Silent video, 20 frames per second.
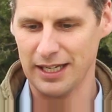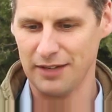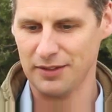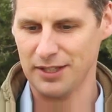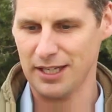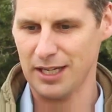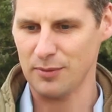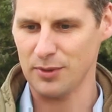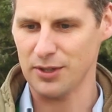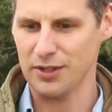
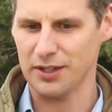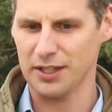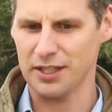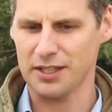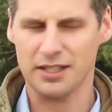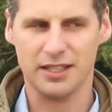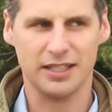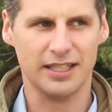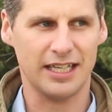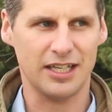iconic
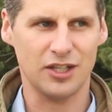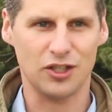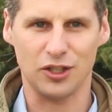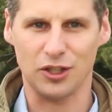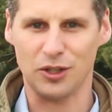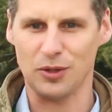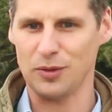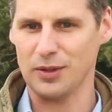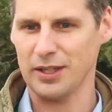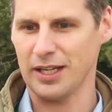aircraft of
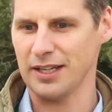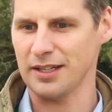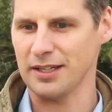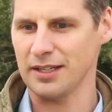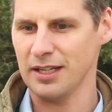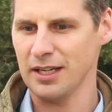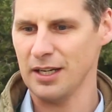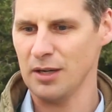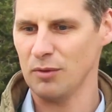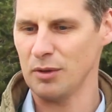the
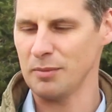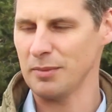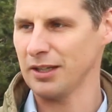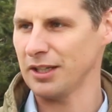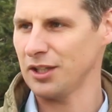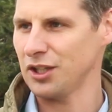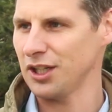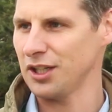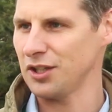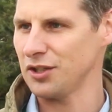RAF.
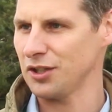So